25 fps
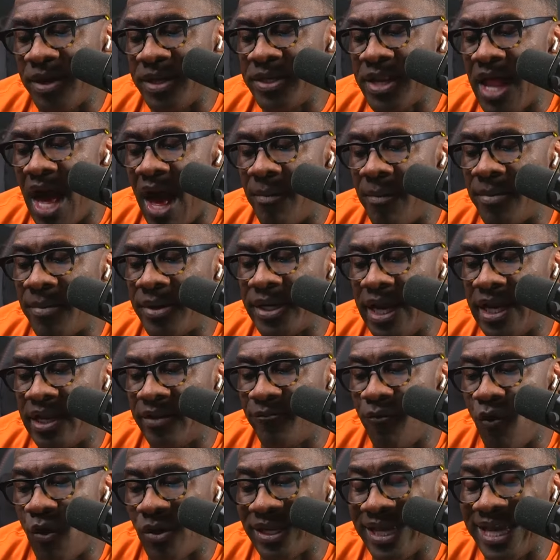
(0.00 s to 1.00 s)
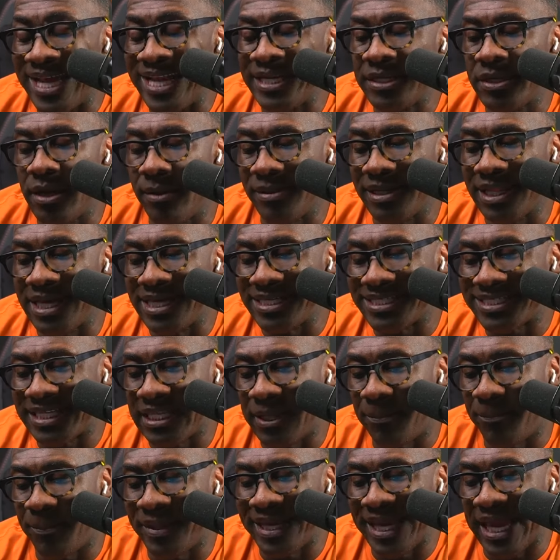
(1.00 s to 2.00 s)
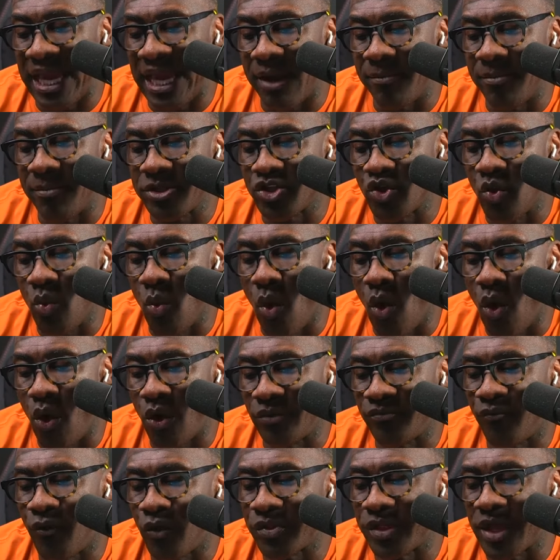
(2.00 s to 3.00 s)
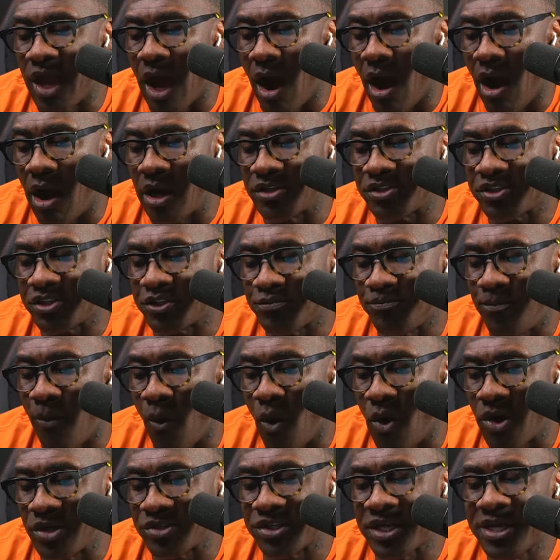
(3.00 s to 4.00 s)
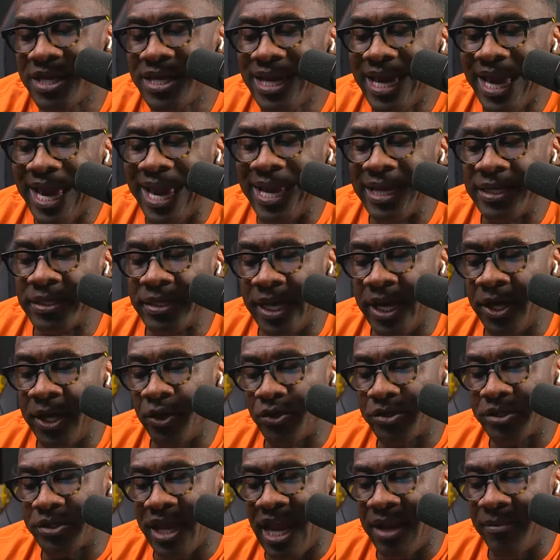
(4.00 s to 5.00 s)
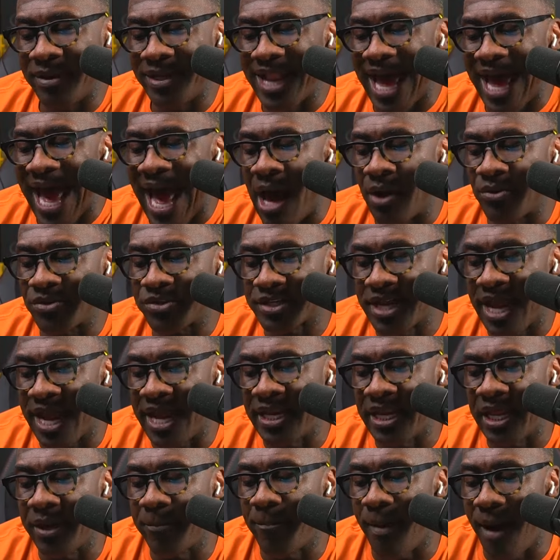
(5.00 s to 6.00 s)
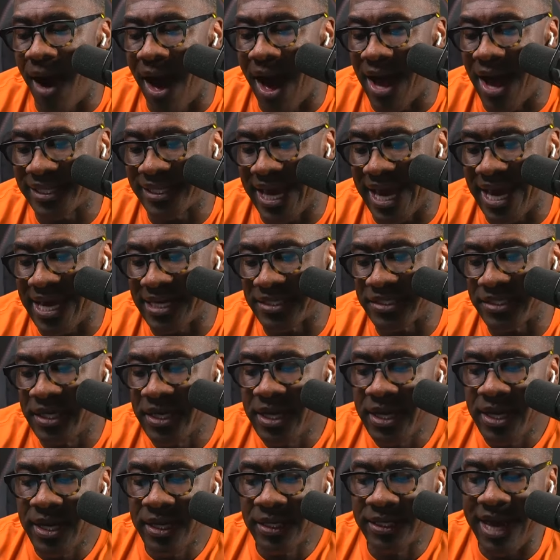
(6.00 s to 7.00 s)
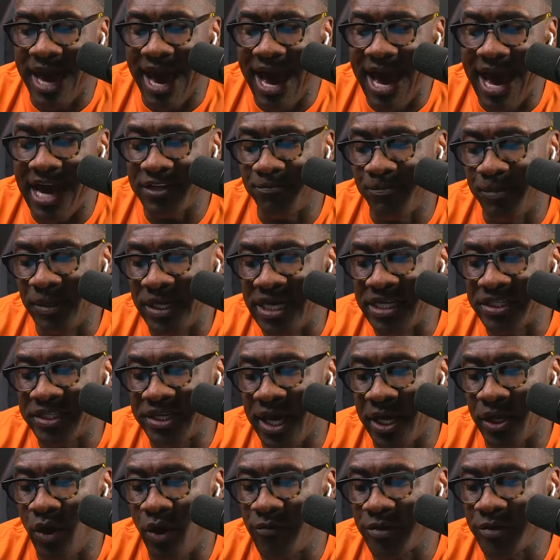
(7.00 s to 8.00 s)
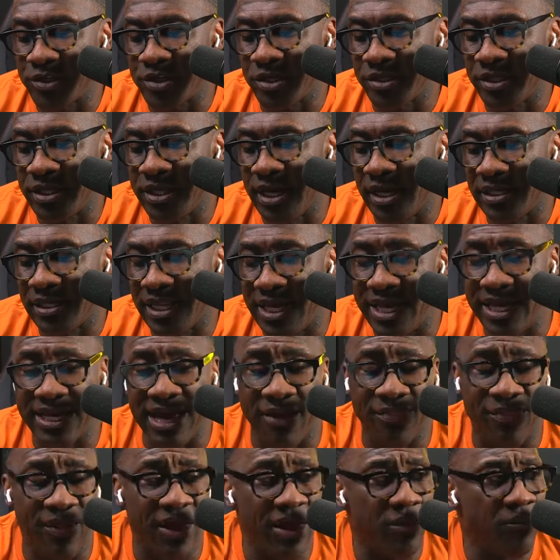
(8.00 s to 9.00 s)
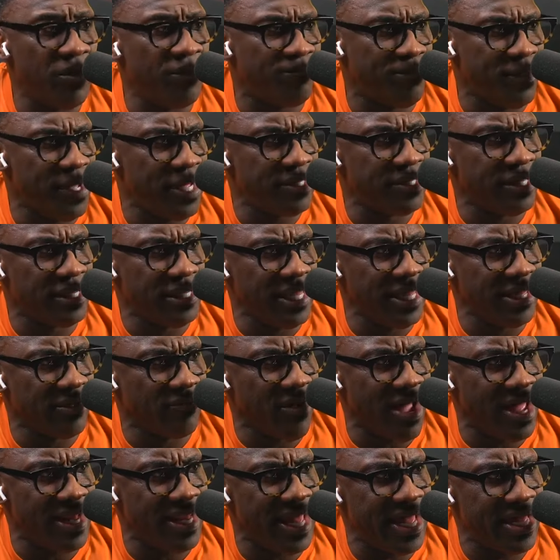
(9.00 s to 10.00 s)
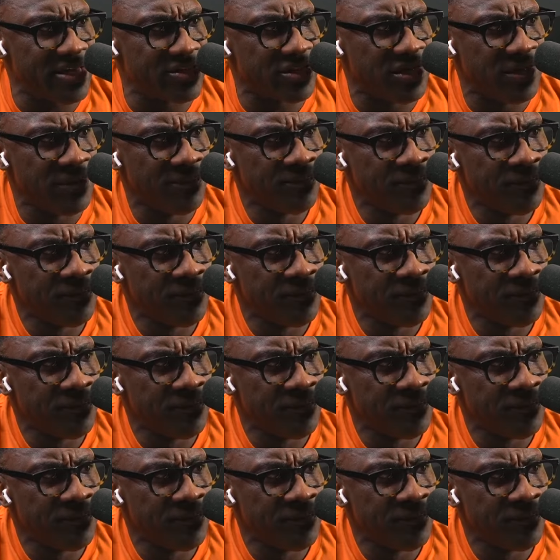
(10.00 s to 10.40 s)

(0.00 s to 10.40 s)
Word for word: been nominated for an NAACP Image Award for the Arts, Sports, and oh, Entertainment yeah. Outstanding Podcast. Guys, please head over to the uh, link. I think we pinned the link, right, Ash?